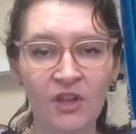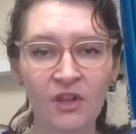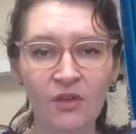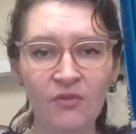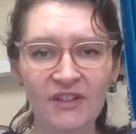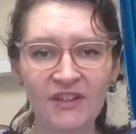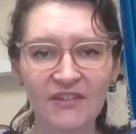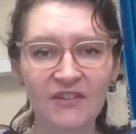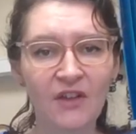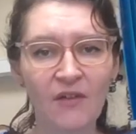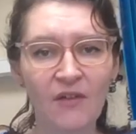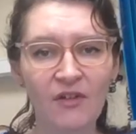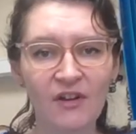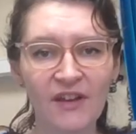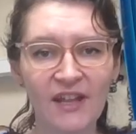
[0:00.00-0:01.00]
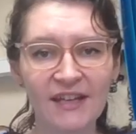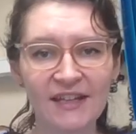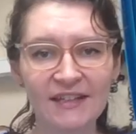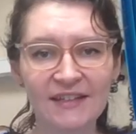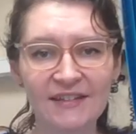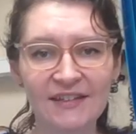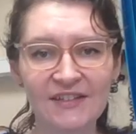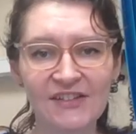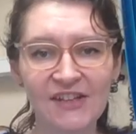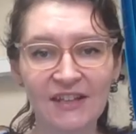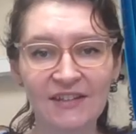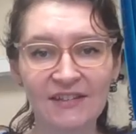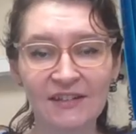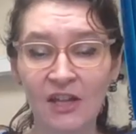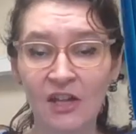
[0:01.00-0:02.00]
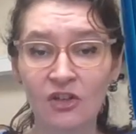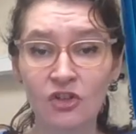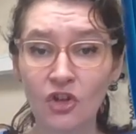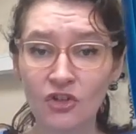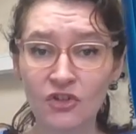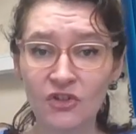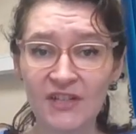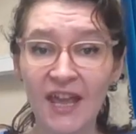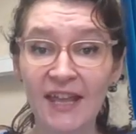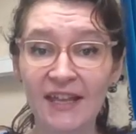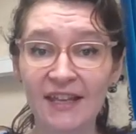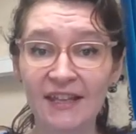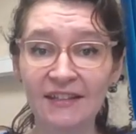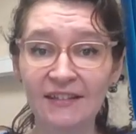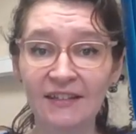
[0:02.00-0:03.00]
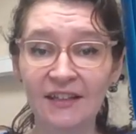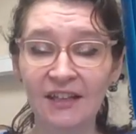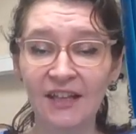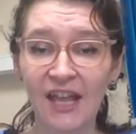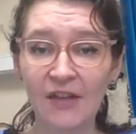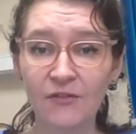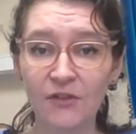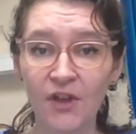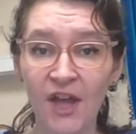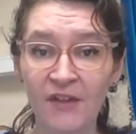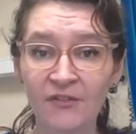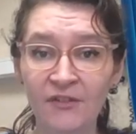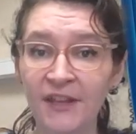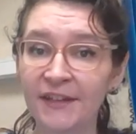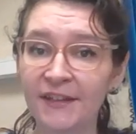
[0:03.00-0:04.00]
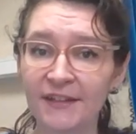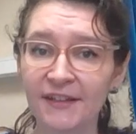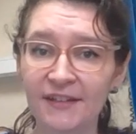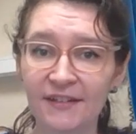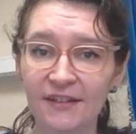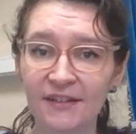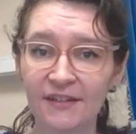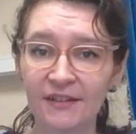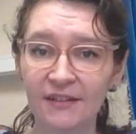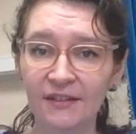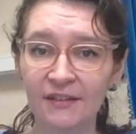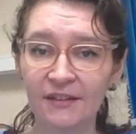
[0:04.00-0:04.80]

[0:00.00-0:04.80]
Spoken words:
You will discover that it suggests not to take it if you have kidney disease.